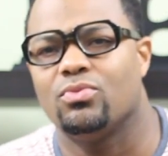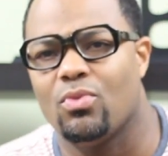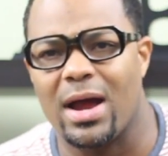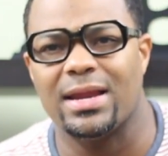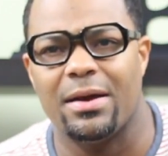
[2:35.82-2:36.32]

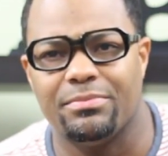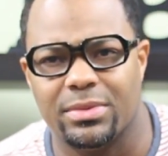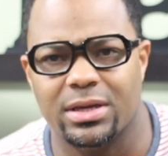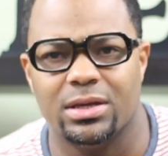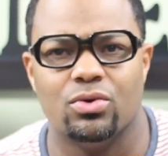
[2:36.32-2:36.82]
Why not
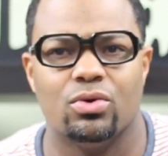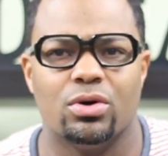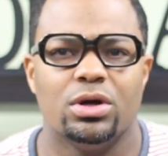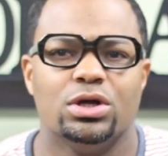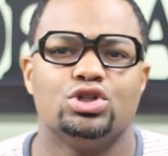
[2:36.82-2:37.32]
me?
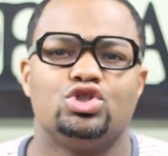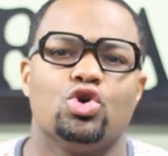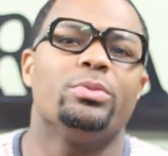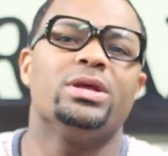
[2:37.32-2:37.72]
Or so